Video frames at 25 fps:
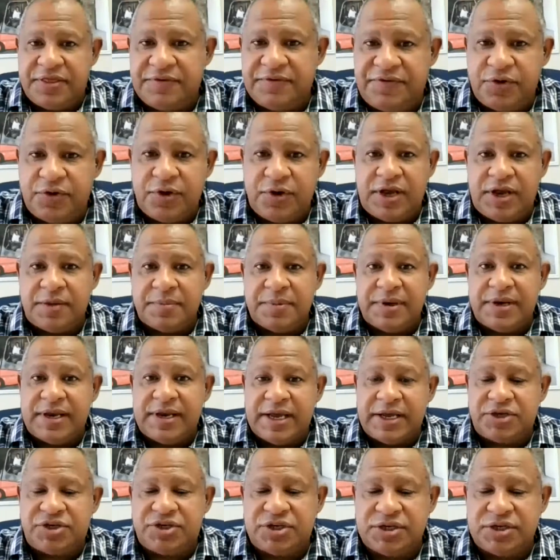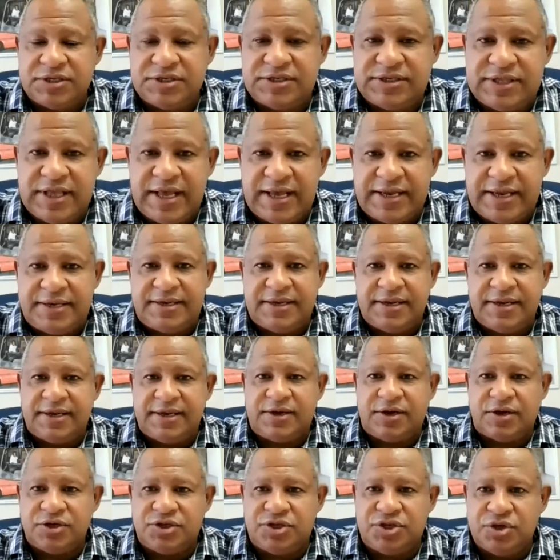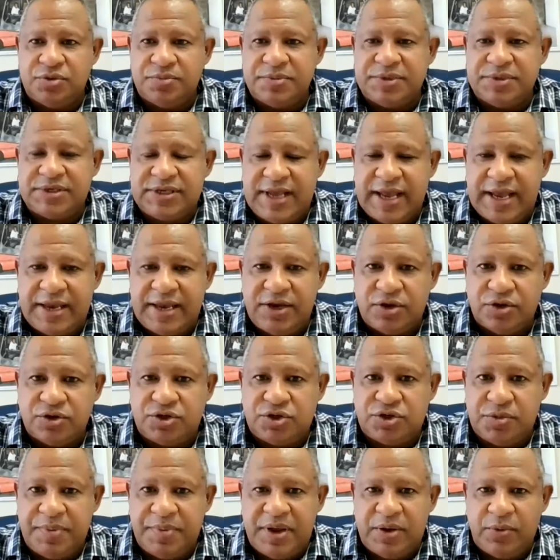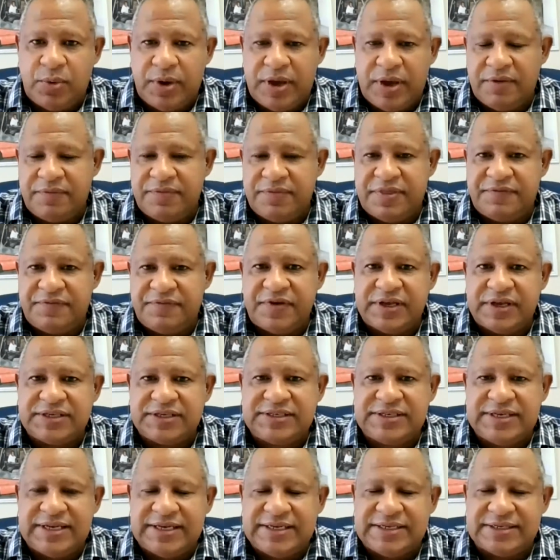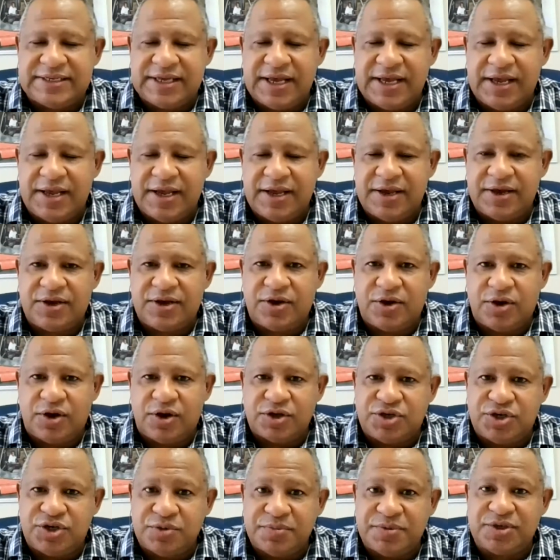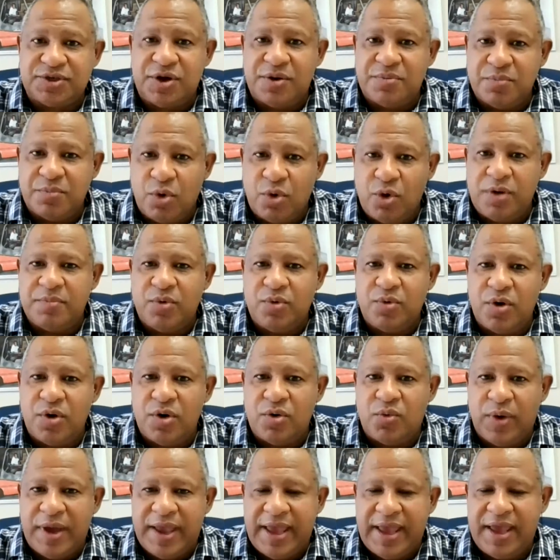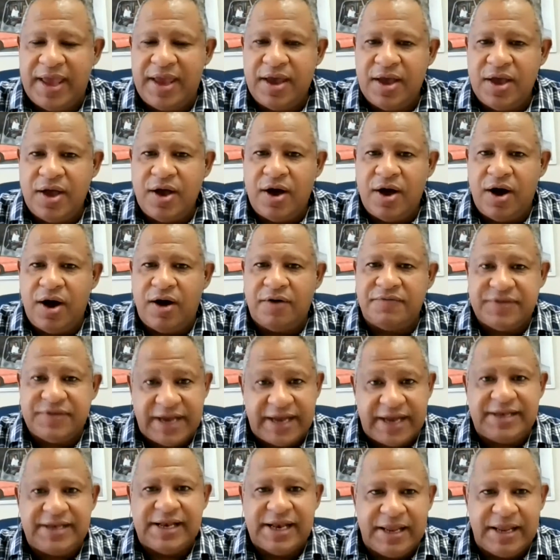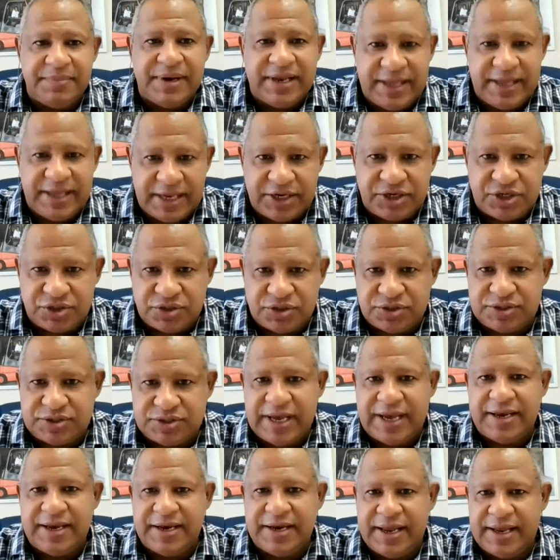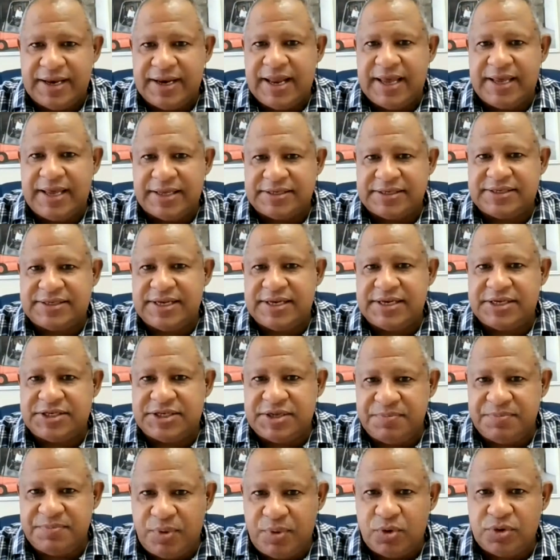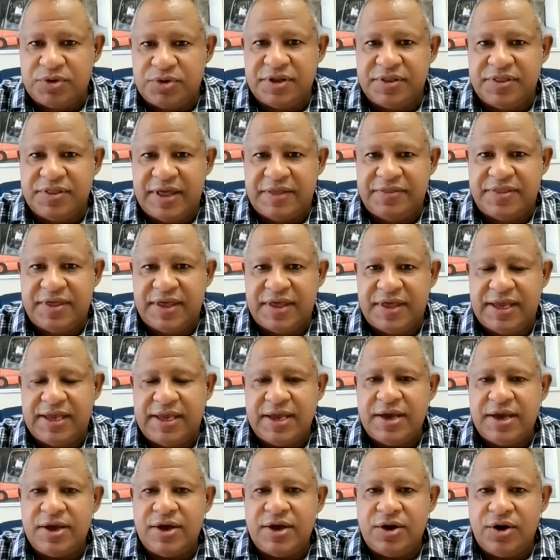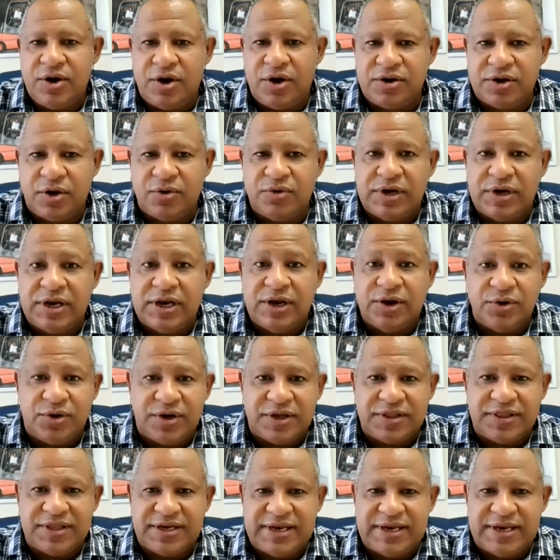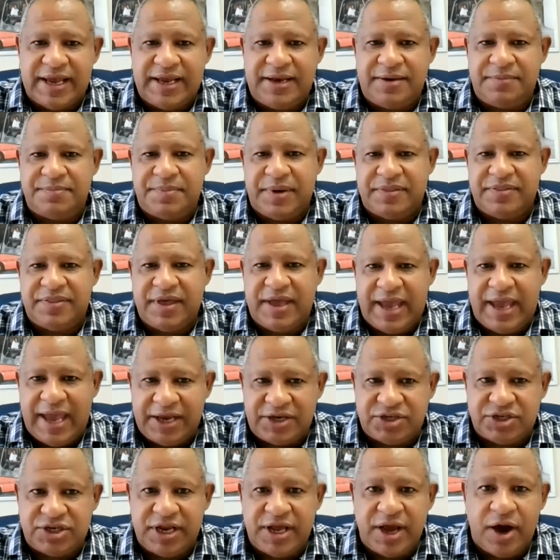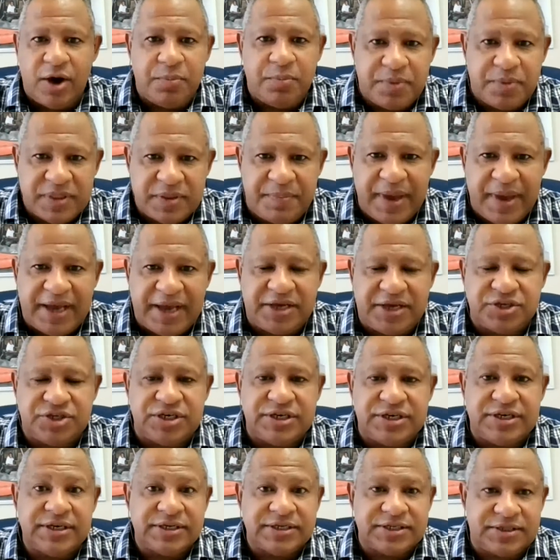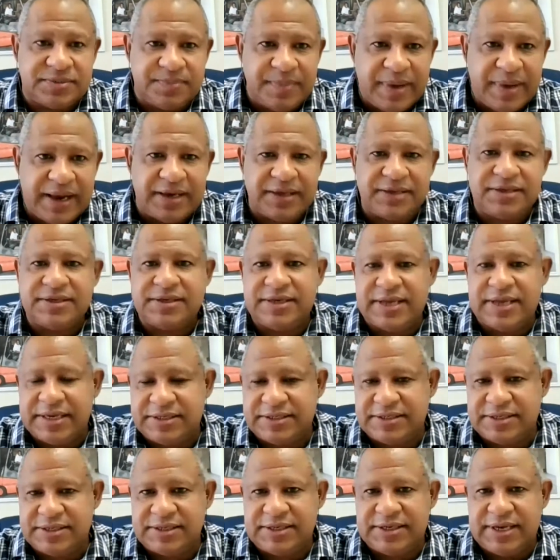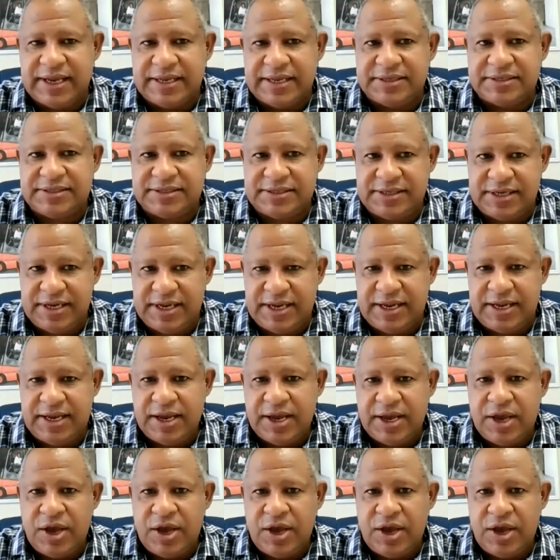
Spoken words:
a few recommendations that consumers can use to be aware of. The first is consumers are more and more aware of date labeling issues. And like I said, it's important that they not only look at the date, but they actually open the packaging, smell it, taste it, and see